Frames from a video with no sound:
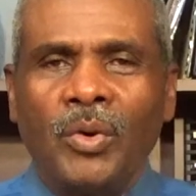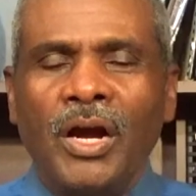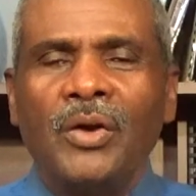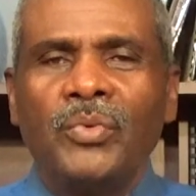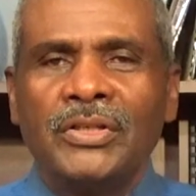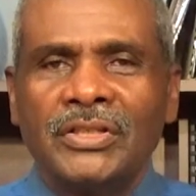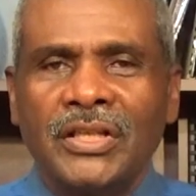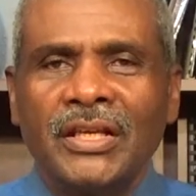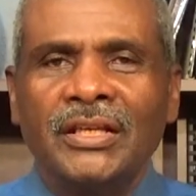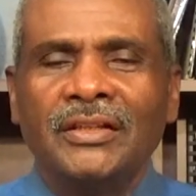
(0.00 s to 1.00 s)
why we
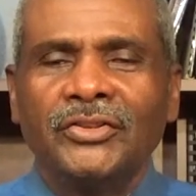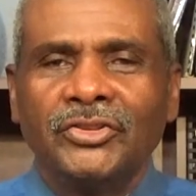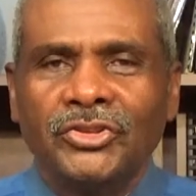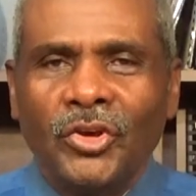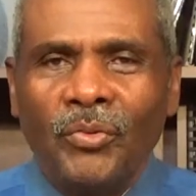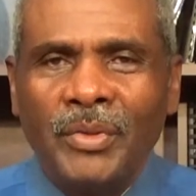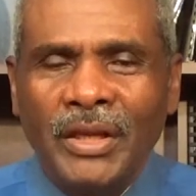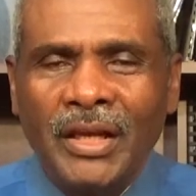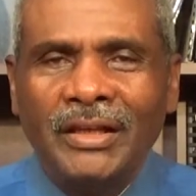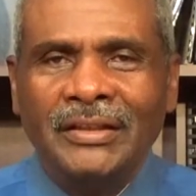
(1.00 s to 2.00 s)
see so
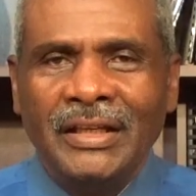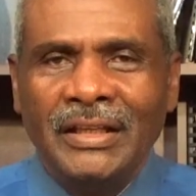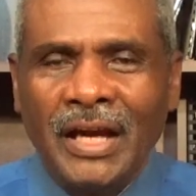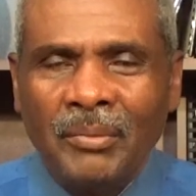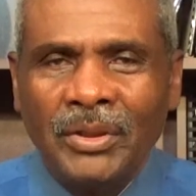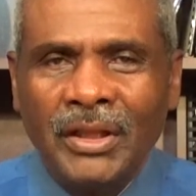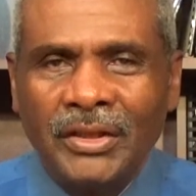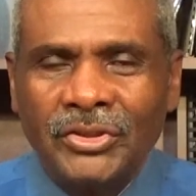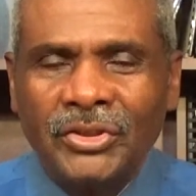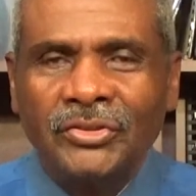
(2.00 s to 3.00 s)
many
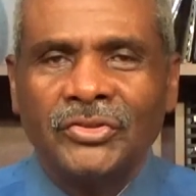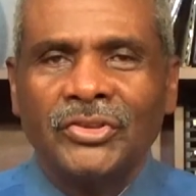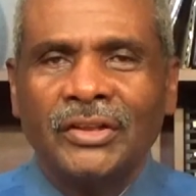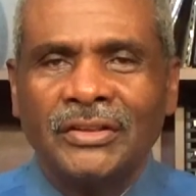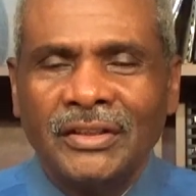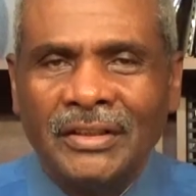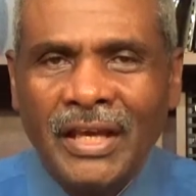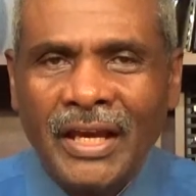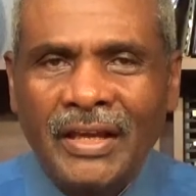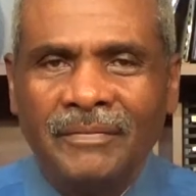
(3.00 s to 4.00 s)
denominations
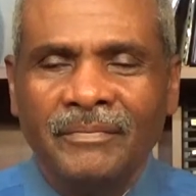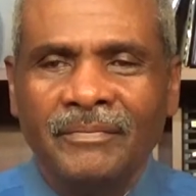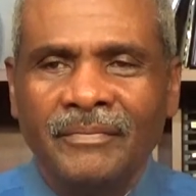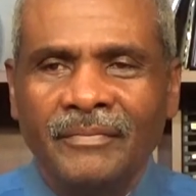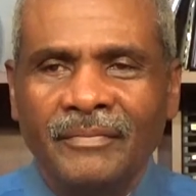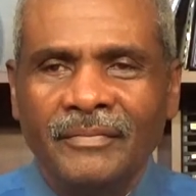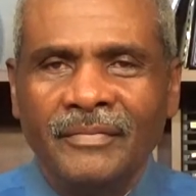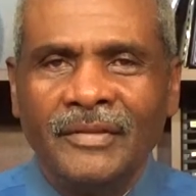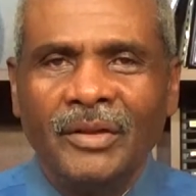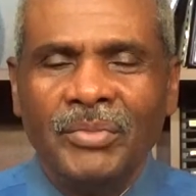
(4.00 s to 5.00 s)
today
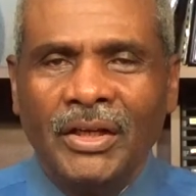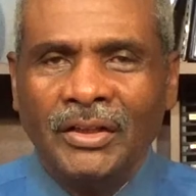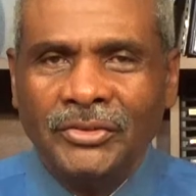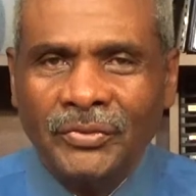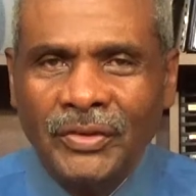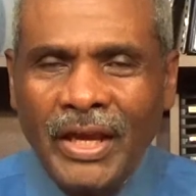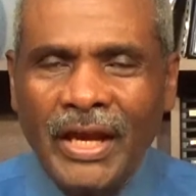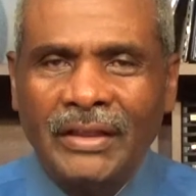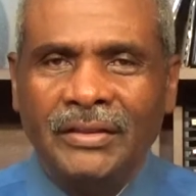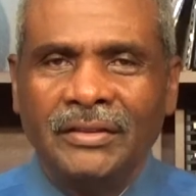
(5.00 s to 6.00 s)
because of
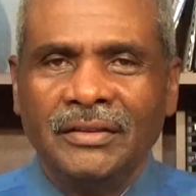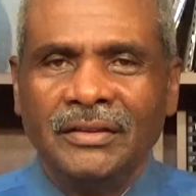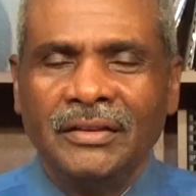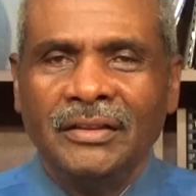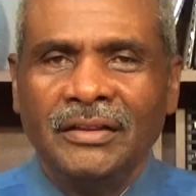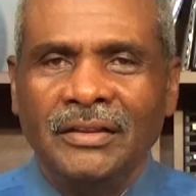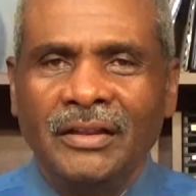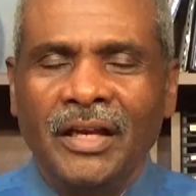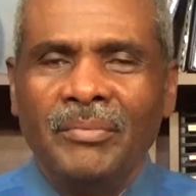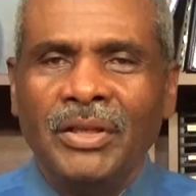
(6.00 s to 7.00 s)
that.
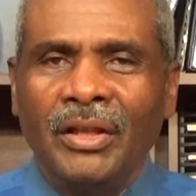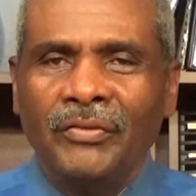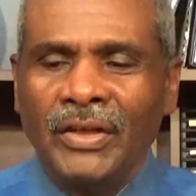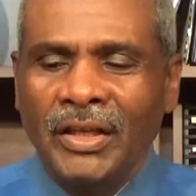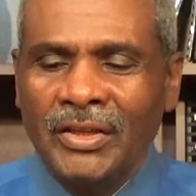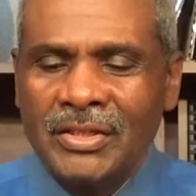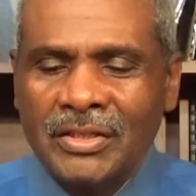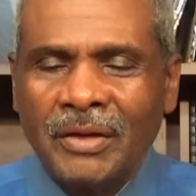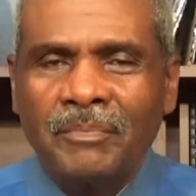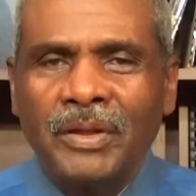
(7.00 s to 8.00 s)
And beloved, it's
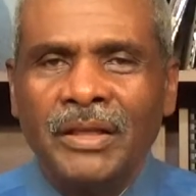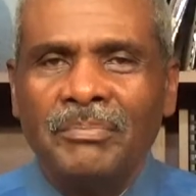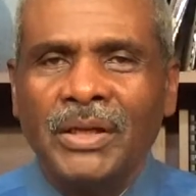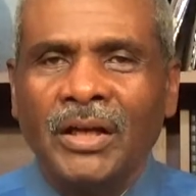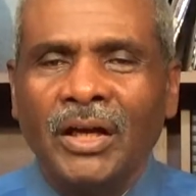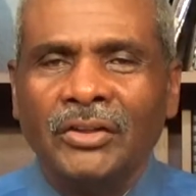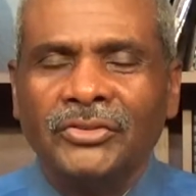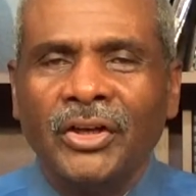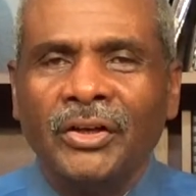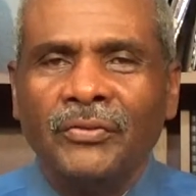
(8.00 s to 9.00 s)
simply because
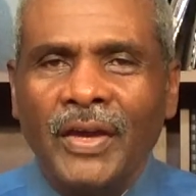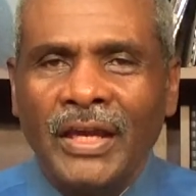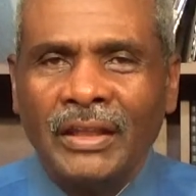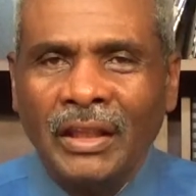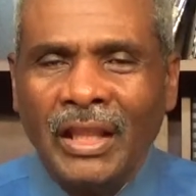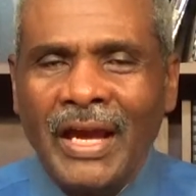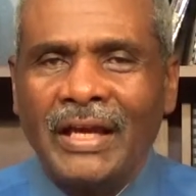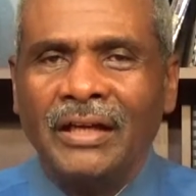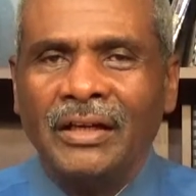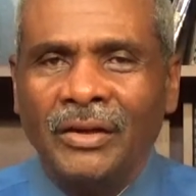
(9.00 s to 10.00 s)
of a
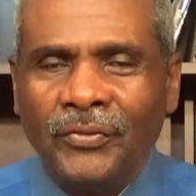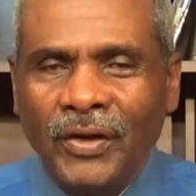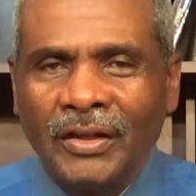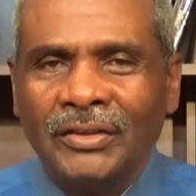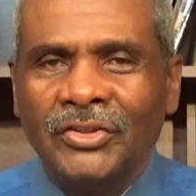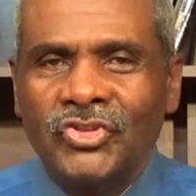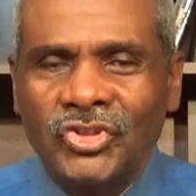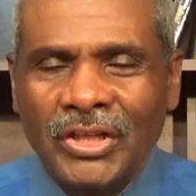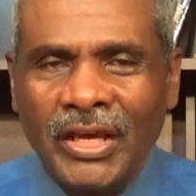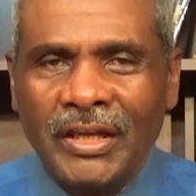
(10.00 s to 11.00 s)
lack of
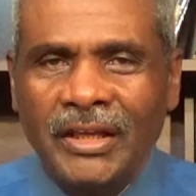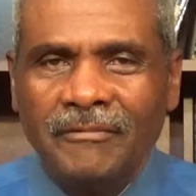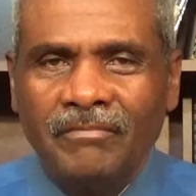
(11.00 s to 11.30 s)
understanding.